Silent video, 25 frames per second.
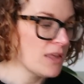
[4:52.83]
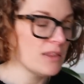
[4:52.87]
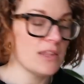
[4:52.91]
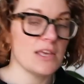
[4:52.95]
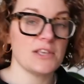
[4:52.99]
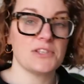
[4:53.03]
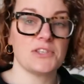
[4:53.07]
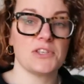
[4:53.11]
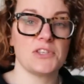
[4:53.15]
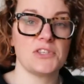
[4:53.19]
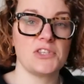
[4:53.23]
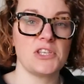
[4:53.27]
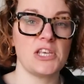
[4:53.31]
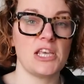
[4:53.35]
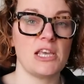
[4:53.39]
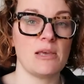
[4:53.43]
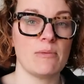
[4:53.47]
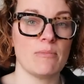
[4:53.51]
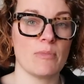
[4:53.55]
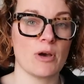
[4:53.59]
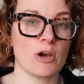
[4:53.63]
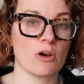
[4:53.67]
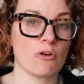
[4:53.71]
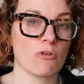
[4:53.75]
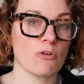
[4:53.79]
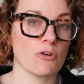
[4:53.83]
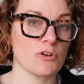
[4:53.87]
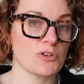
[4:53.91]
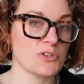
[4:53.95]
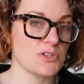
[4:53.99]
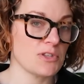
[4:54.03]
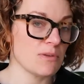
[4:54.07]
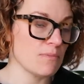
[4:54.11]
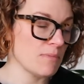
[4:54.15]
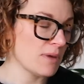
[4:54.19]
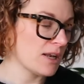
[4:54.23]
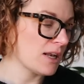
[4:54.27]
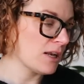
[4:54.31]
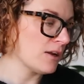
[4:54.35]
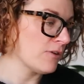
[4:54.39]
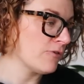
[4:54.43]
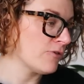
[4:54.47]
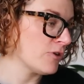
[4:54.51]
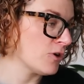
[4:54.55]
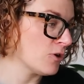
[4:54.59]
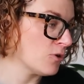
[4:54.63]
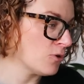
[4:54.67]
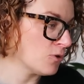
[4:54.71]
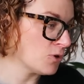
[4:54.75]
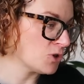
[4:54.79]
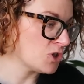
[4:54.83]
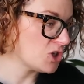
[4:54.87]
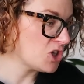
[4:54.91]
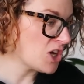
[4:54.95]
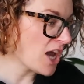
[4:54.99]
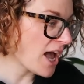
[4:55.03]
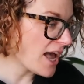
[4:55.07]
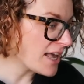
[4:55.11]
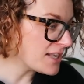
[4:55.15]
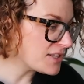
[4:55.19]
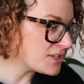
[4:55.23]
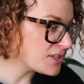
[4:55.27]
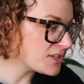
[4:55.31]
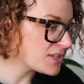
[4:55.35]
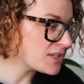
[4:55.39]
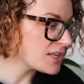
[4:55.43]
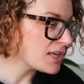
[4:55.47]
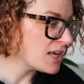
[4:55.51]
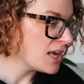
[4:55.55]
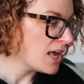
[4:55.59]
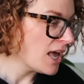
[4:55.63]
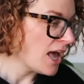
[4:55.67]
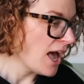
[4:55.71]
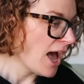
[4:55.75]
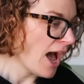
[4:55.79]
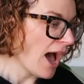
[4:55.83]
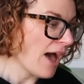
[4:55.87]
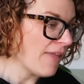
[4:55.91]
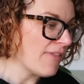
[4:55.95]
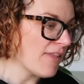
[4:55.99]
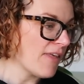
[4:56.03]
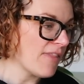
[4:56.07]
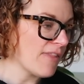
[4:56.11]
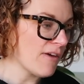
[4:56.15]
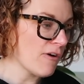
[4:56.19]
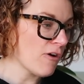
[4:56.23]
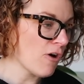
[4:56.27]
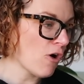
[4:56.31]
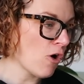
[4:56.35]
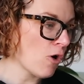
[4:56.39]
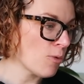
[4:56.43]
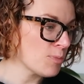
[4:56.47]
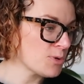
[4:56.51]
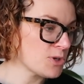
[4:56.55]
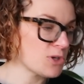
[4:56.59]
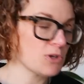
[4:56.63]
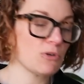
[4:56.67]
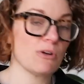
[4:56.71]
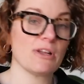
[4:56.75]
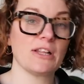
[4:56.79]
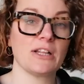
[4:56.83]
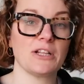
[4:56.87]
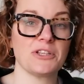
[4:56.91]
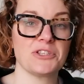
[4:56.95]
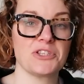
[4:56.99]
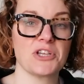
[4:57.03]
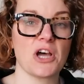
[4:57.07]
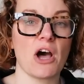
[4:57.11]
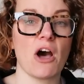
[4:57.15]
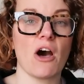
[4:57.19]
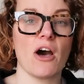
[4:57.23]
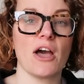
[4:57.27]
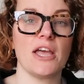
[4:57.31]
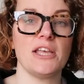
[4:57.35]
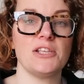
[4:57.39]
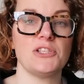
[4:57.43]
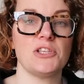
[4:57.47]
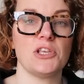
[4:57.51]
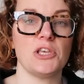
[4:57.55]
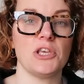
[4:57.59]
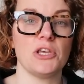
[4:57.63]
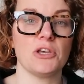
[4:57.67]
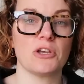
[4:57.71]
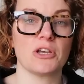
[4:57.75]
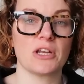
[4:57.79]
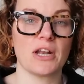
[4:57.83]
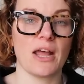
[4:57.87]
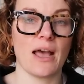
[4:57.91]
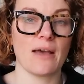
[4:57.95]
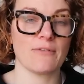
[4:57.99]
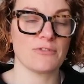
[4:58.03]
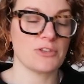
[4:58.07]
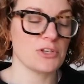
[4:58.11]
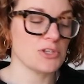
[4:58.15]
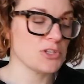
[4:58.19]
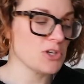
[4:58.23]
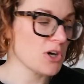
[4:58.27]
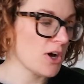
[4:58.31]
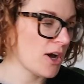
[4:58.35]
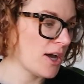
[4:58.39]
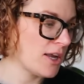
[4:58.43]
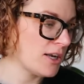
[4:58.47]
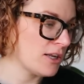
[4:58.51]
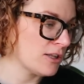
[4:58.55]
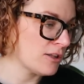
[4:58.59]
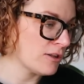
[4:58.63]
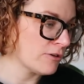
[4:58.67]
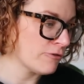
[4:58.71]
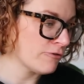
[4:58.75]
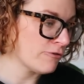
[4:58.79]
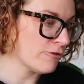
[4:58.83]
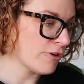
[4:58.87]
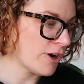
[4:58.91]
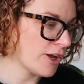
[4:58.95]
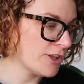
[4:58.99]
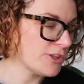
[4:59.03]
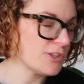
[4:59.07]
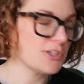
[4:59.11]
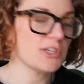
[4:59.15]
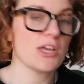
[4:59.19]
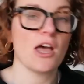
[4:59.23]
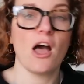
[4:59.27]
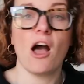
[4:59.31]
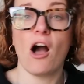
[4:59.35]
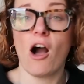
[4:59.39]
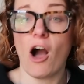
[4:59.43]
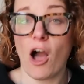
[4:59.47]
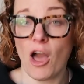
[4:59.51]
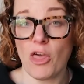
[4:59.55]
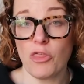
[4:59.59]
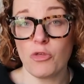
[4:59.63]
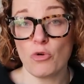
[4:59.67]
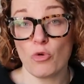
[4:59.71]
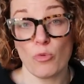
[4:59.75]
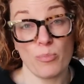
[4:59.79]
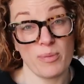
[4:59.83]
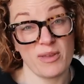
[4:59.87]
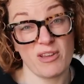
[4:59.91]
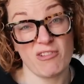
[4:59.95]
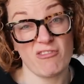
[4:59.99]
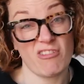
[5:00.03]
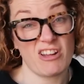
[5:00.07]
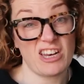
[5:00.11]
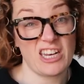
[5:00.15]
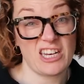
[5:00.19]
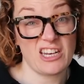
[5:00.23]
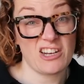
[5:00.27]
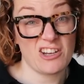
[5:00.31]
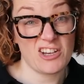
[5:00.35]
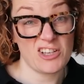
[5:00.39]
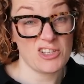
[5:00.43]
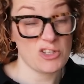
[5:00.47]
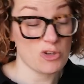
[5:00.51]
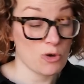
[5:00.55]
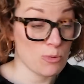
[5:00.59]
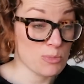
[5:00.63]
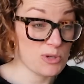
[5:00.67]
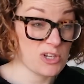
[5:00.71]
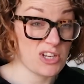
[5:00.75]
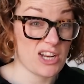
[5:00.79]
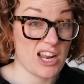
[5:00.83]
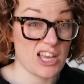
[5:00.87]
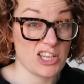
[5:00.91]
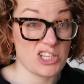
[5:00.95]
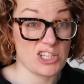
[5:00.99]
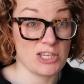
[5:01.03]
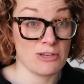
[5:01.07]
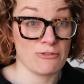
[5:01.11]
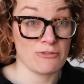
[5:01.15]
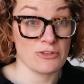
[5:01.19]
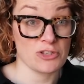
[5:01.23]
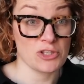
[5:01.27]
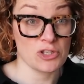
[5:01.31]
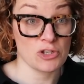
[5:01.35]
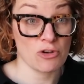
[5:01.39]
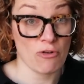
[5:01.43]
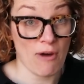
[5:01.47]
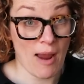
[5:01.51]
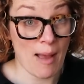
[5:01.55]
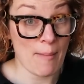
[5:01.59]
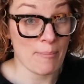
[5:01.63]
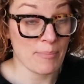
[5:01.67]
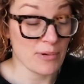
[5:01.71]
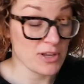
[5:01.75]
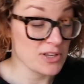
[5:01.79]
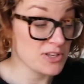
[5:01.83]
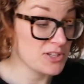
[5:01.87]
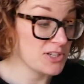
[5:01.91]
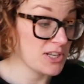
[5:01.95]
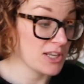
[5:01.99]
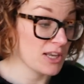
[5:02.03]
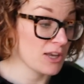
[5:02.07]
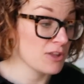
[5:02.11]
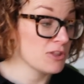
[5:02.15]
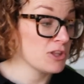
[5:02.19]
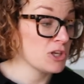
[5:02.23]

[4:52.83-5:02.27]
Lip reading: There's a seam across the middle of your chest, And then there are optional little ties that you can have to tie it at the front. I thought would be a really nice option actually for scrap busting.